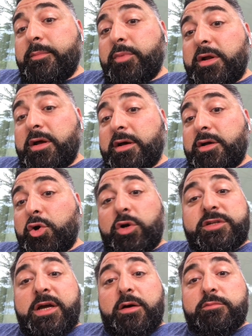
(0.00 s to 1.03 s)
But
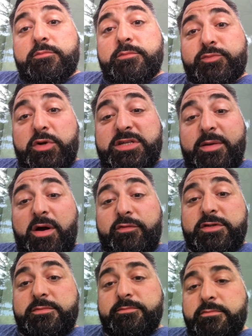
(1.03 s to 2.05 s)
Corktown Spring Team
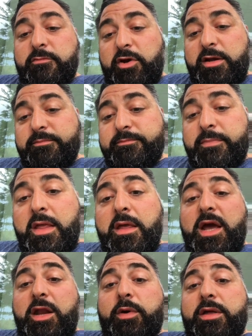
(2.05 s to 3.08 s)
office, right?
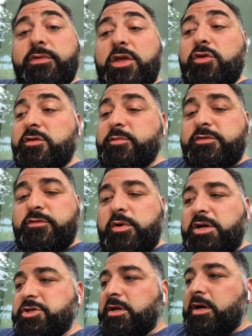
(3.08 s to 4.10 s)
Anyway, thank you so much for
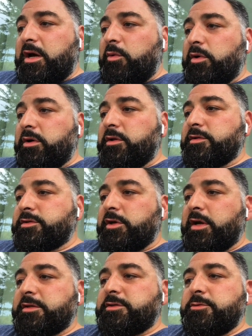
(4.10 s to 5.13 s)
watching. I will see
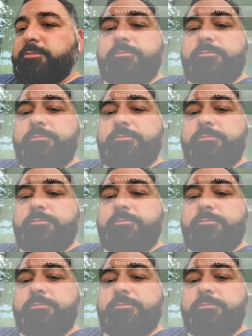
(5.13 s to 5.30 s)
you guys soon.